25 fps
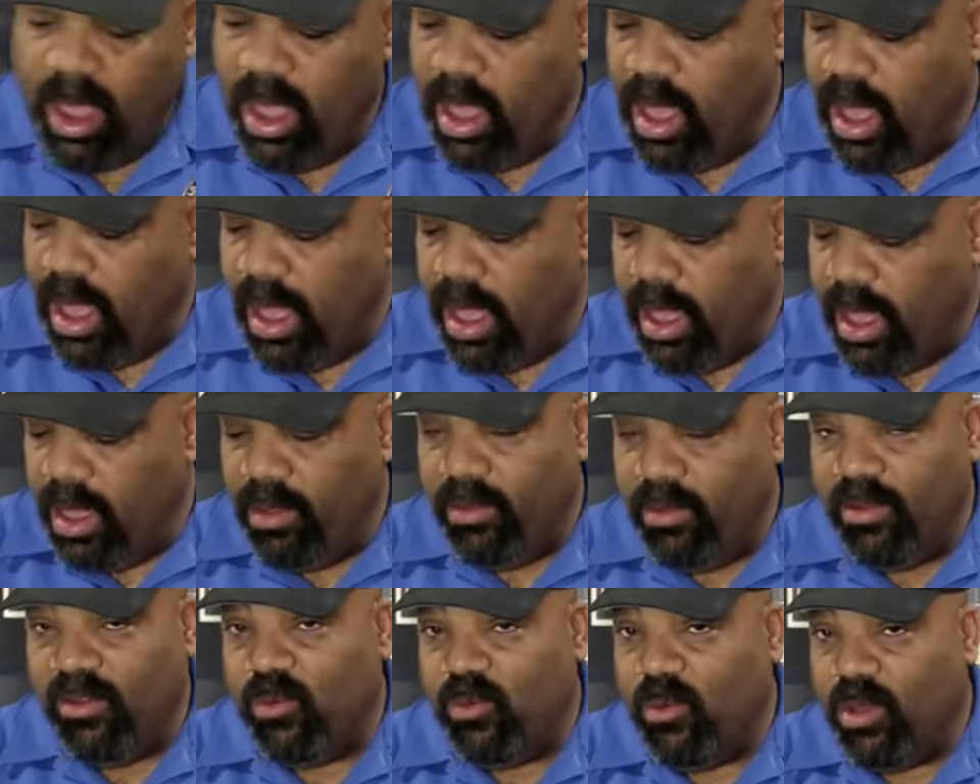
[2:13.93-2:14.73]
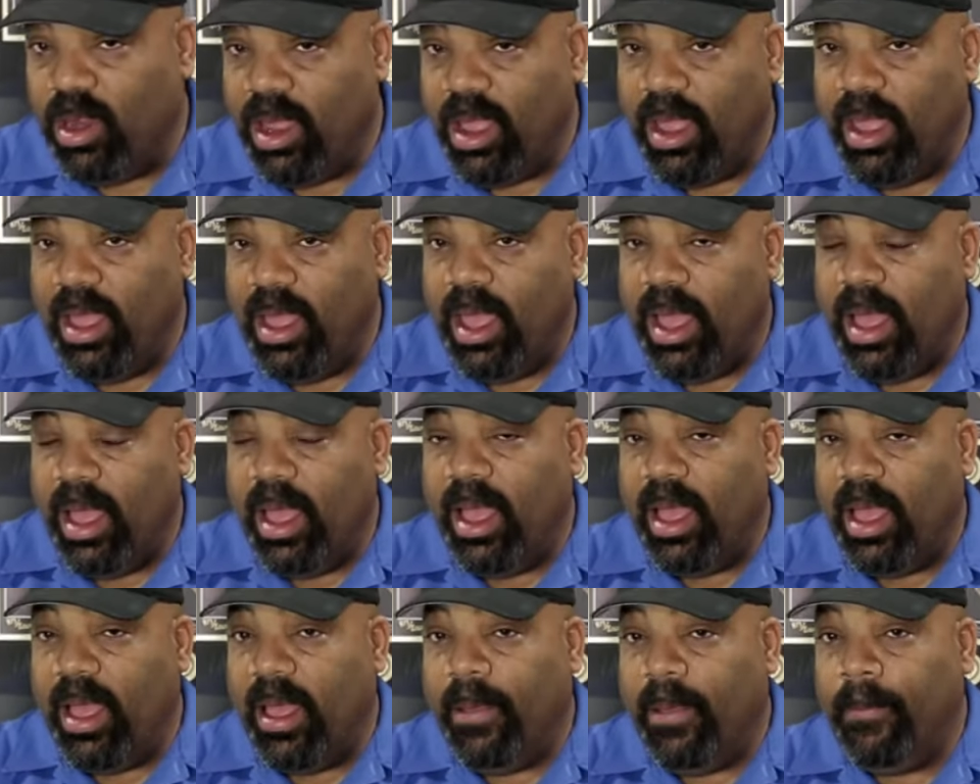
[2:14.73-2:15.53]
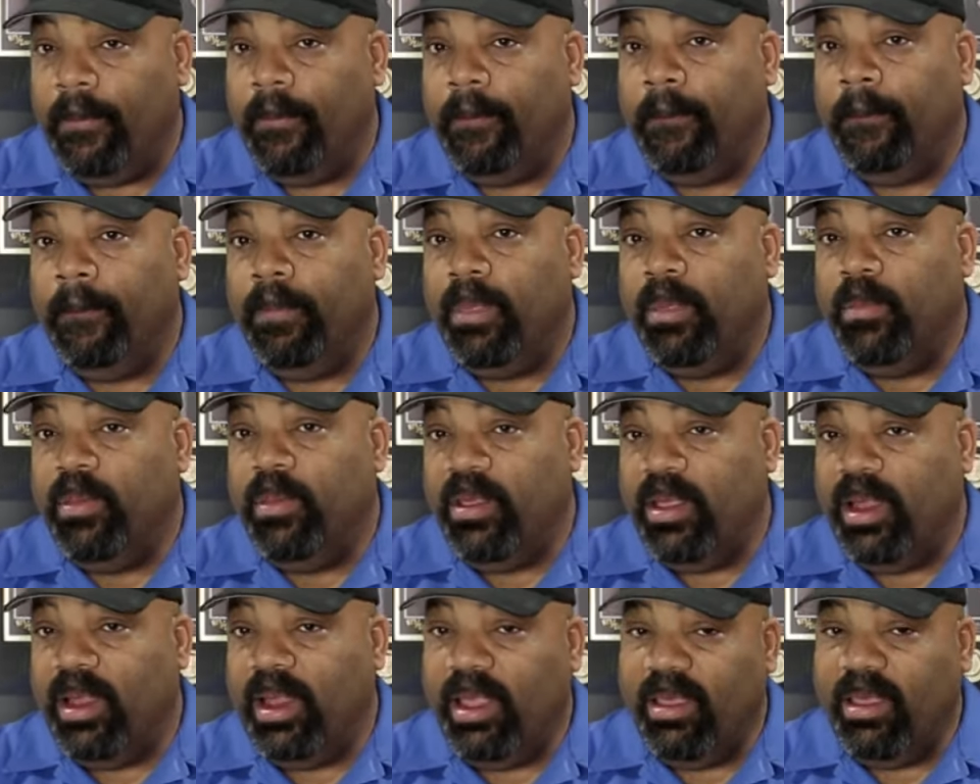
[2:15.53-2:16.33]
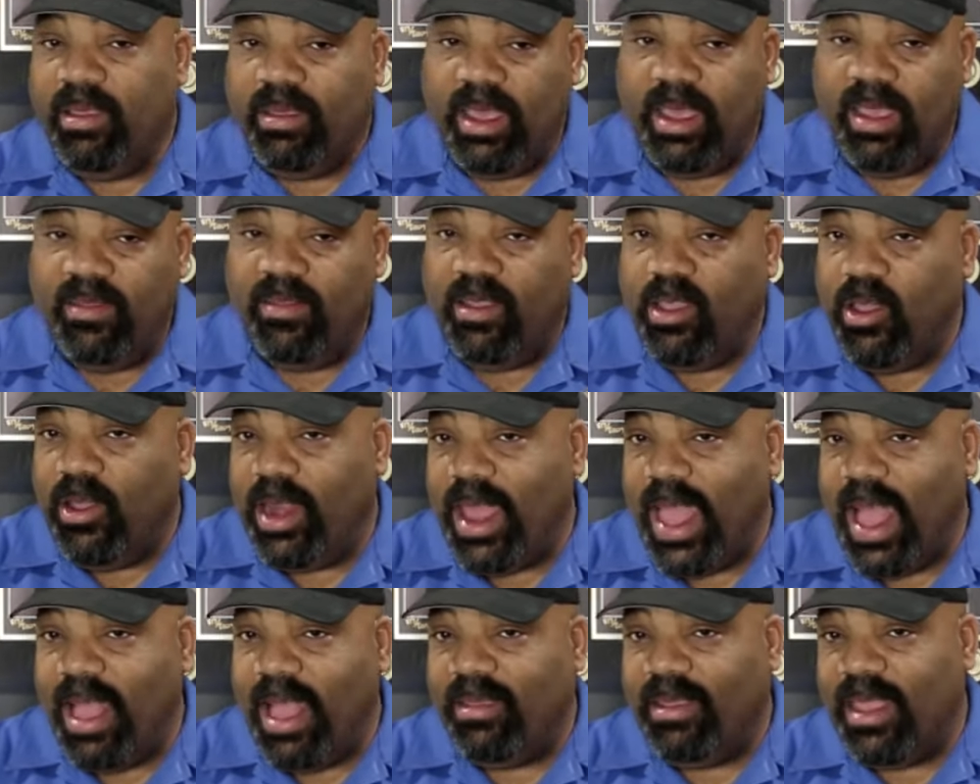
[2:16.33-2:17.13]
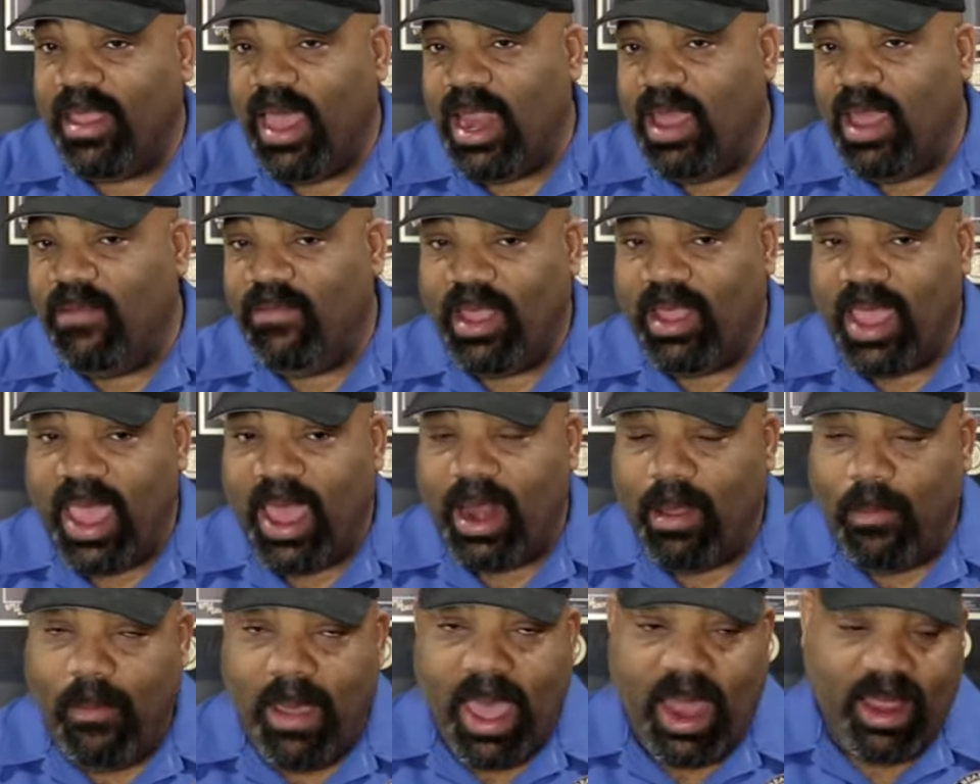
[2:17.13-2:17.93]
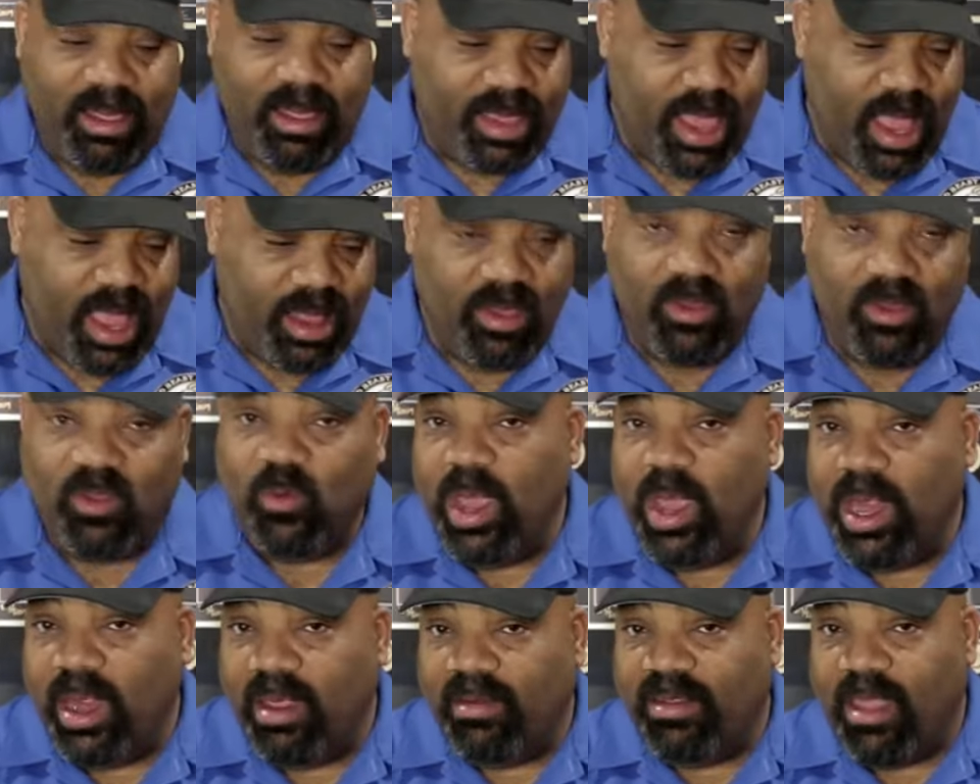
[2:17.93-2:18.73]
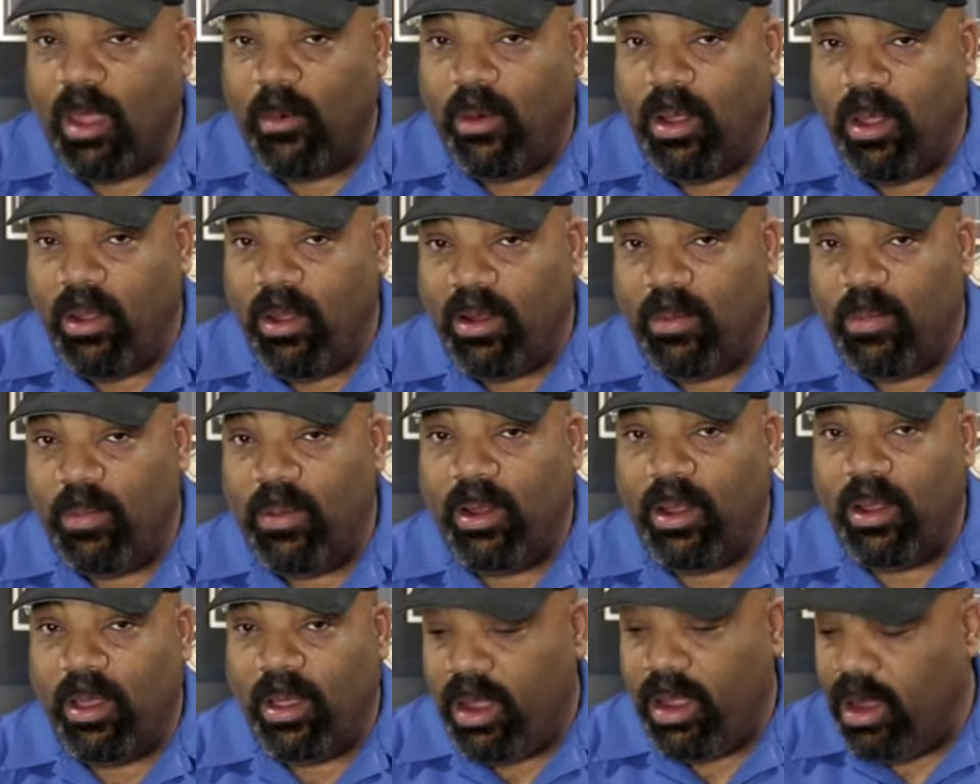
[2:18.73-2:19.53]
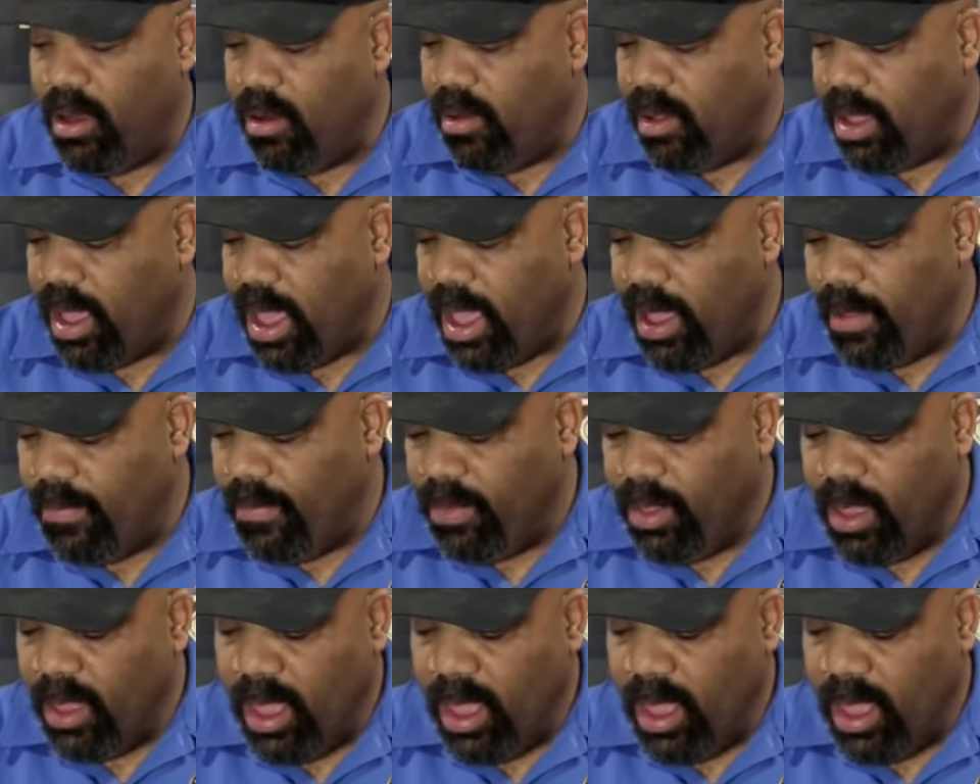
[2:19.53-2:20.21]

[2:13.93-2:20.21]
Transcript: You just want to put a little seasoning on the outside of it to kind of balance out the sweetness that we're going to put on here, okay?